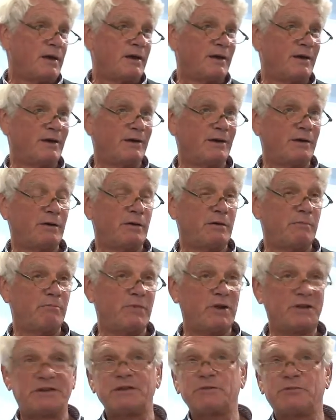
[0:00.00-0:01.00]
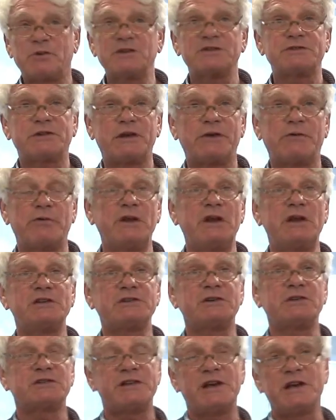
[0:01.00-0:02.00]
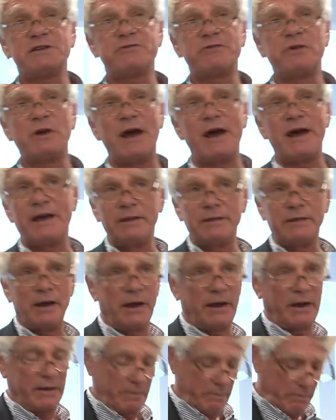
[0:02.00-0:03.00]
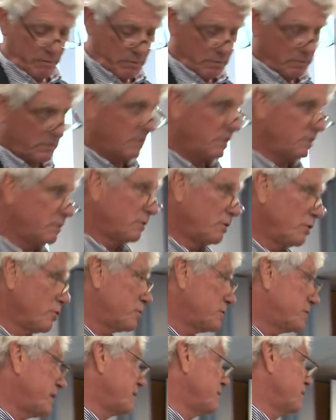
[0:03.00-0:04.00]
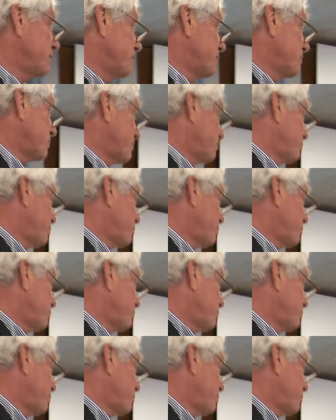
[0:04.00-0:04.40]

uh, but it was uh, really successful, and I looked at the